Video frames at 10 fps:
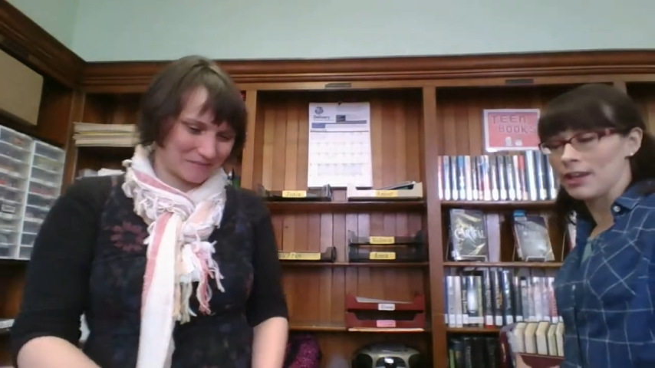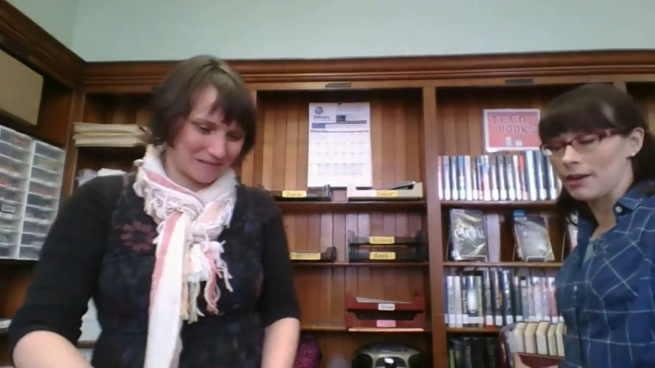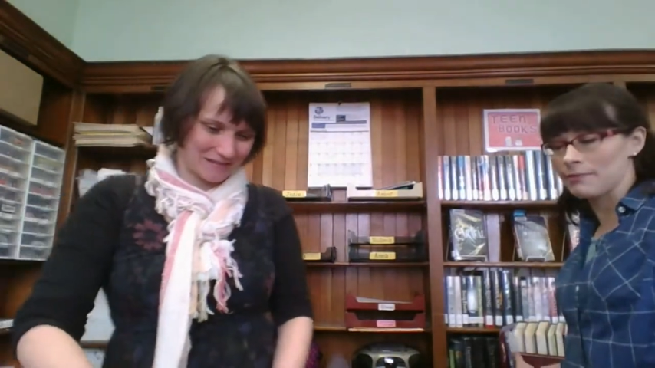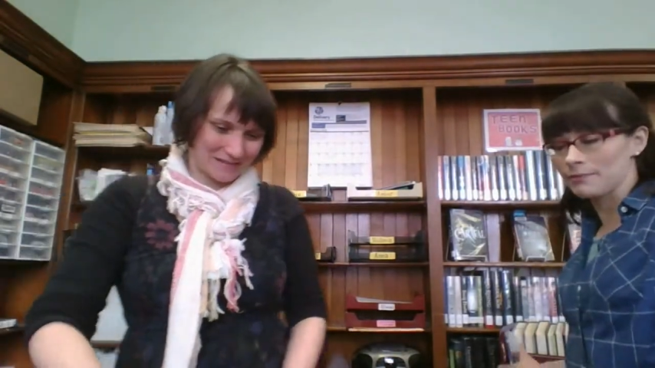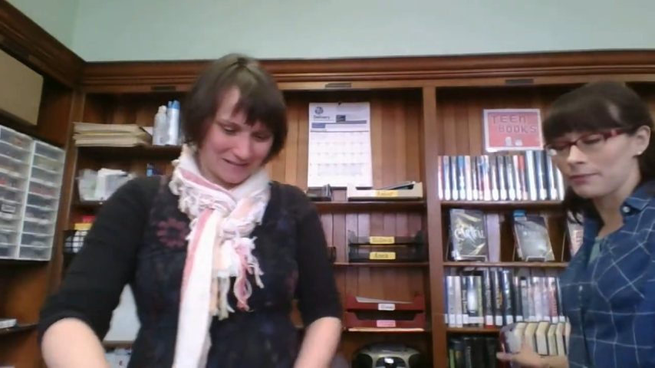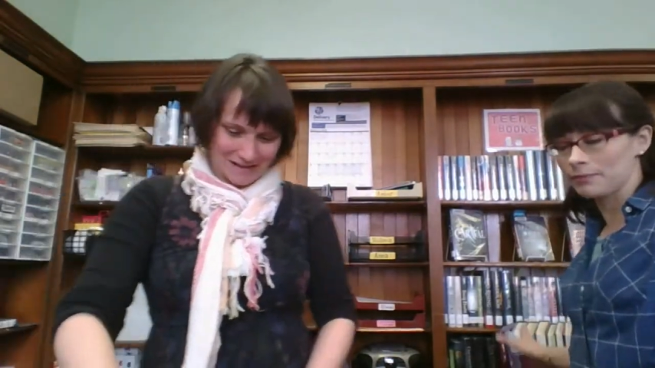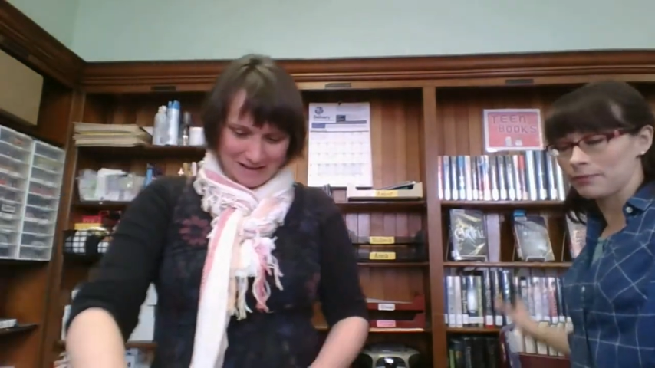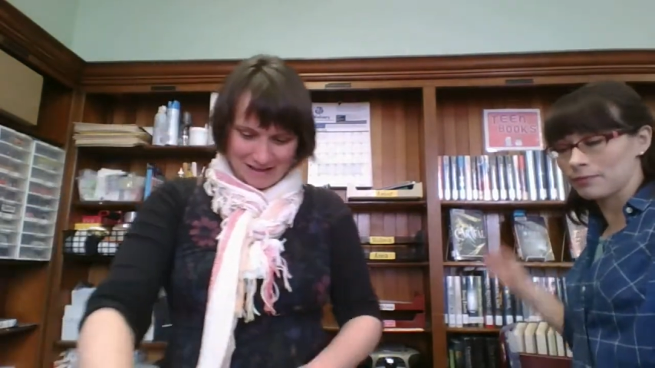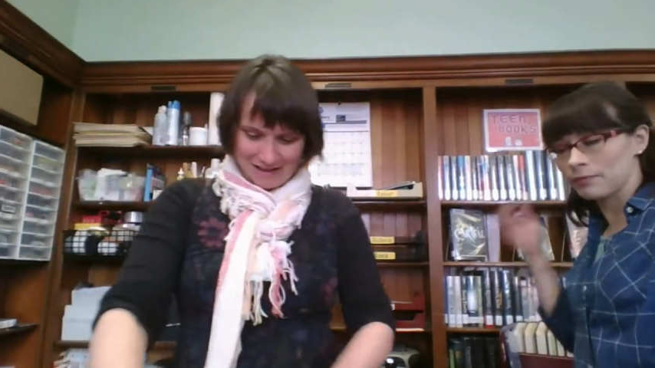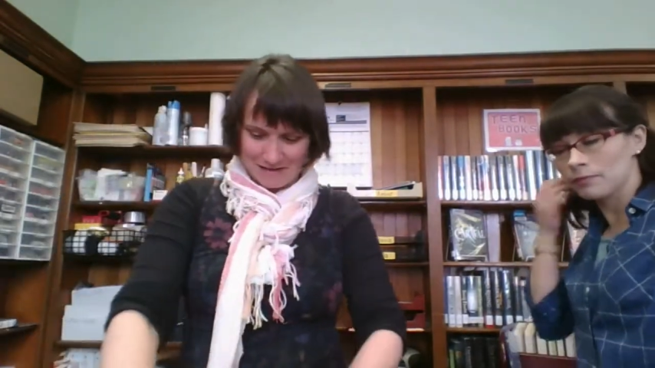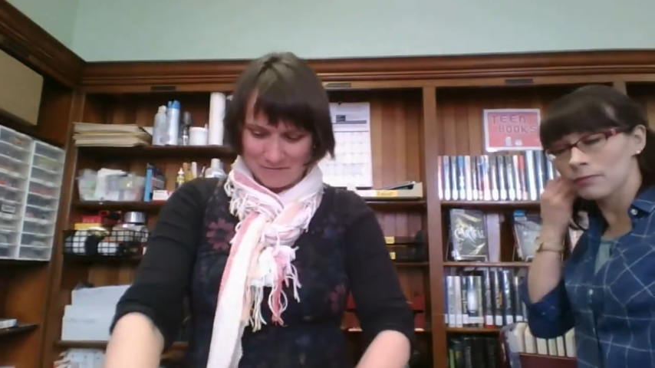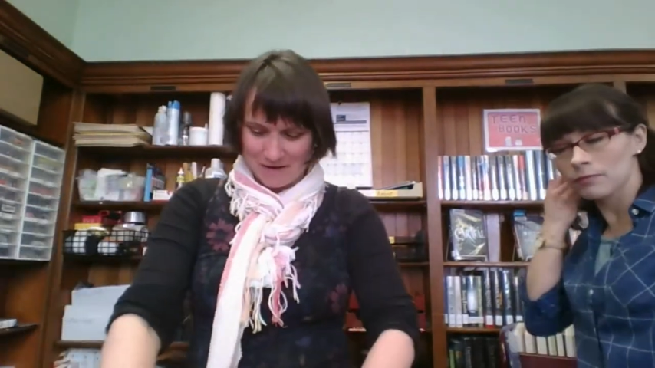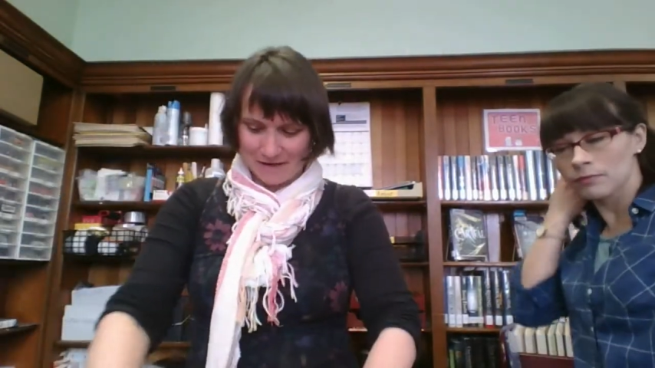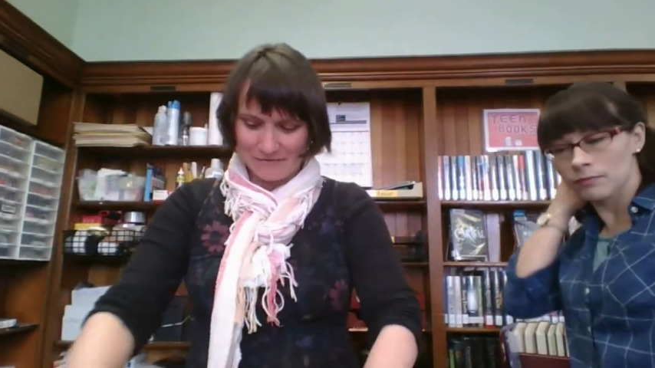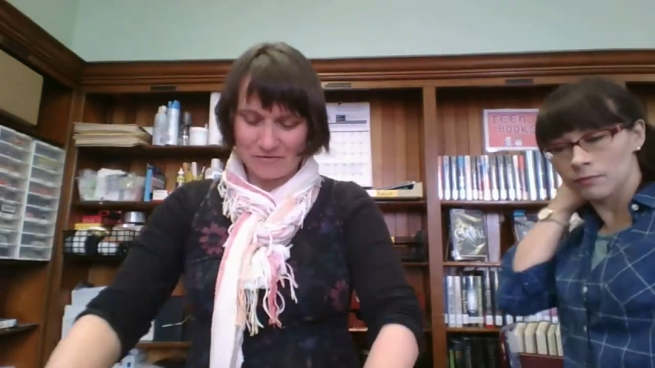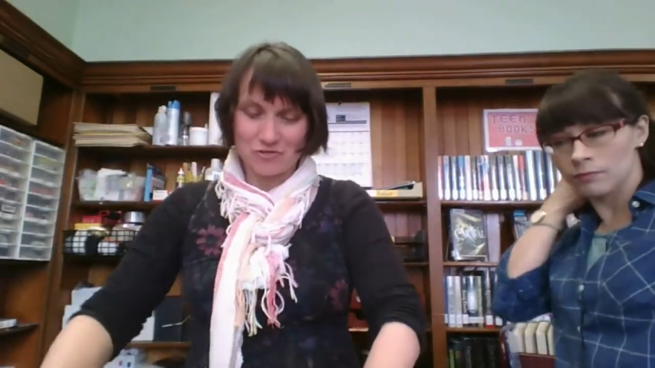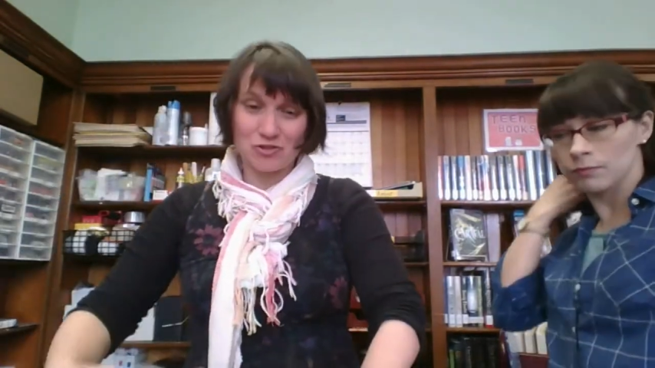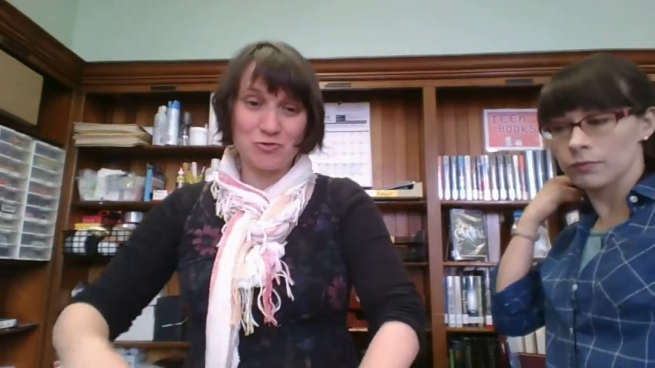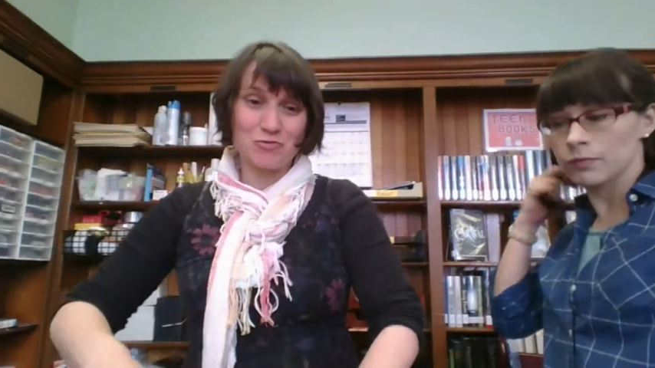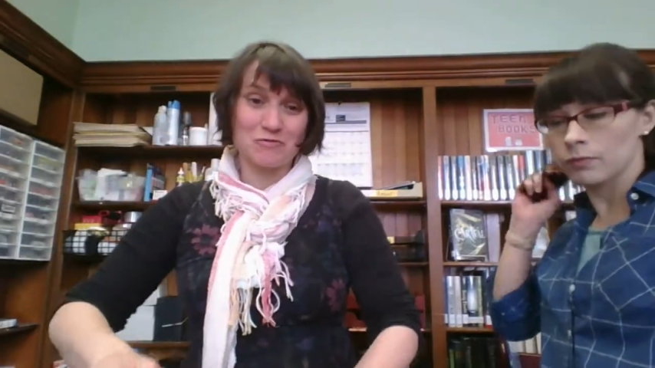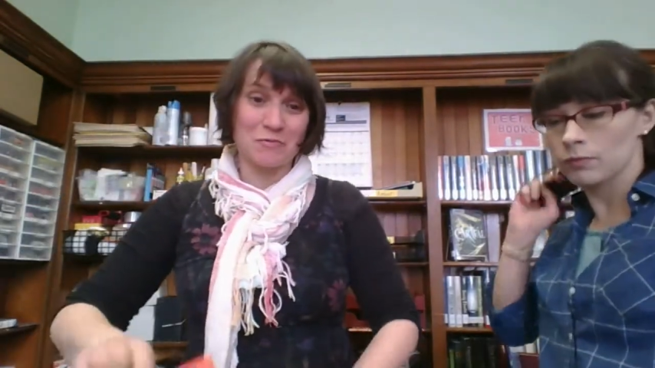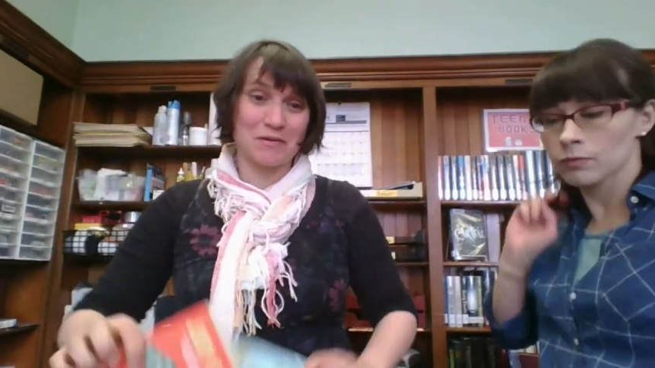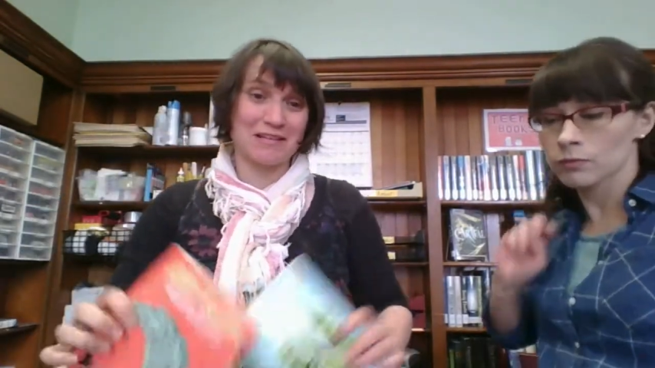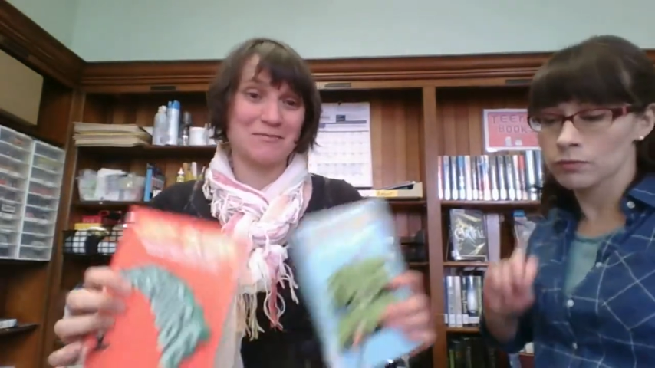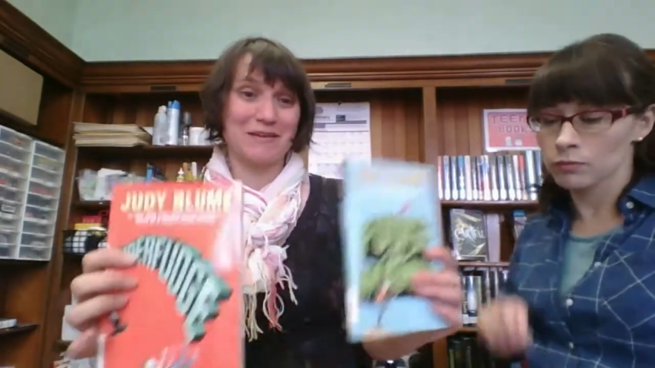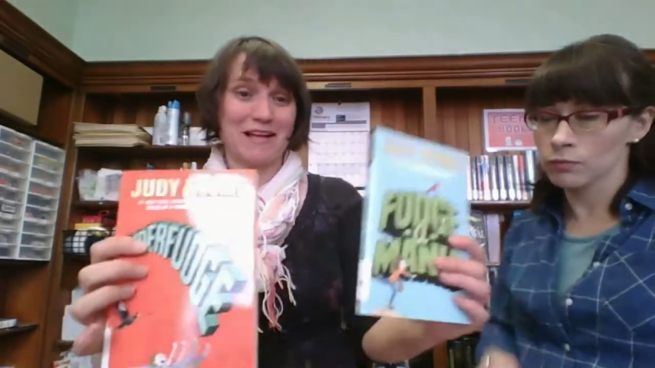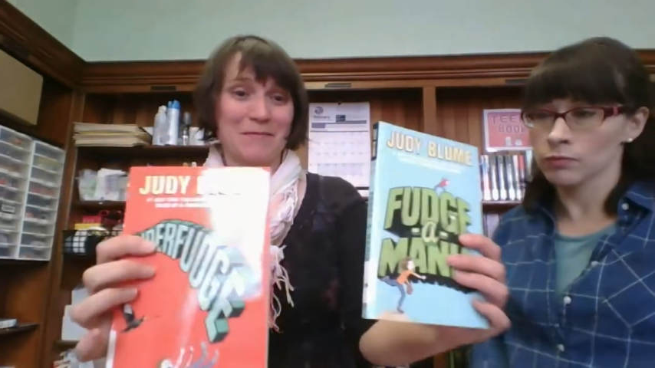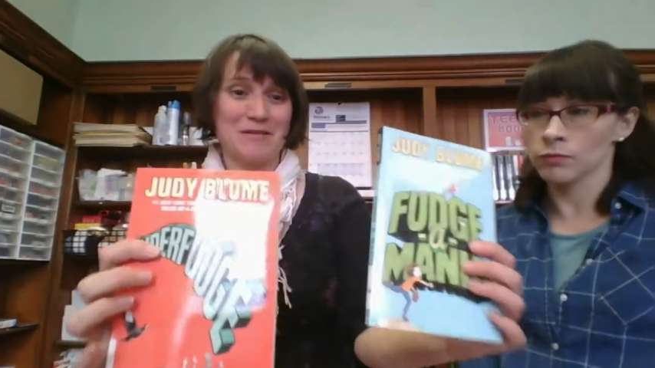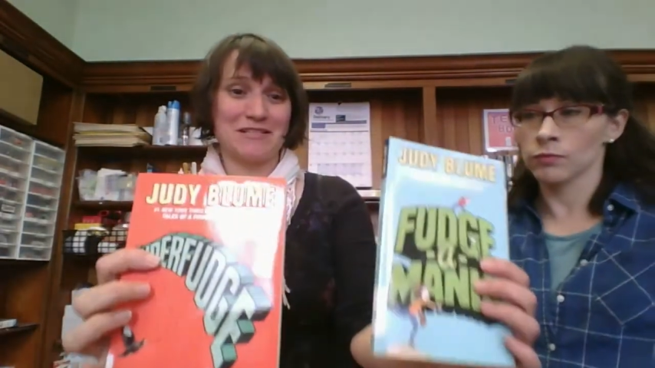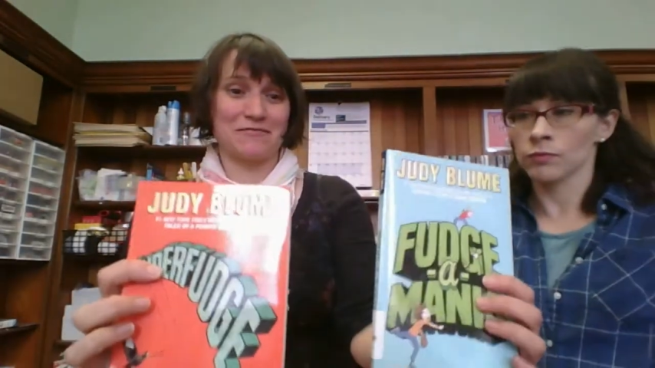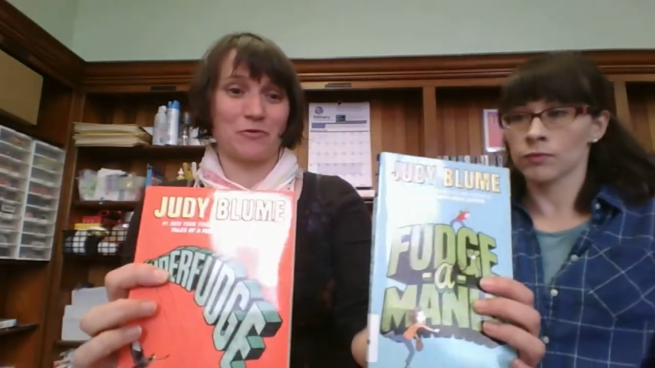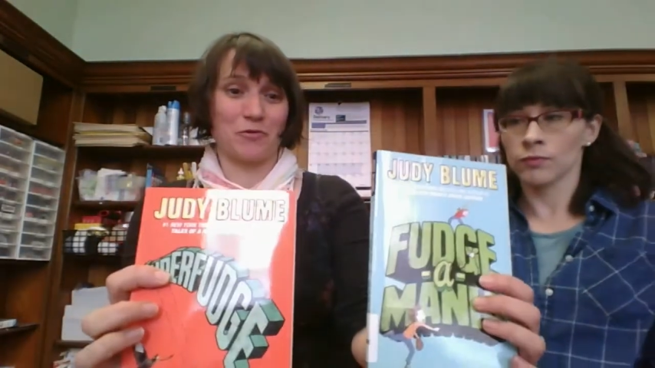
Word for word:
Speaker 1: Yeah. Uh, we have two replacement copies of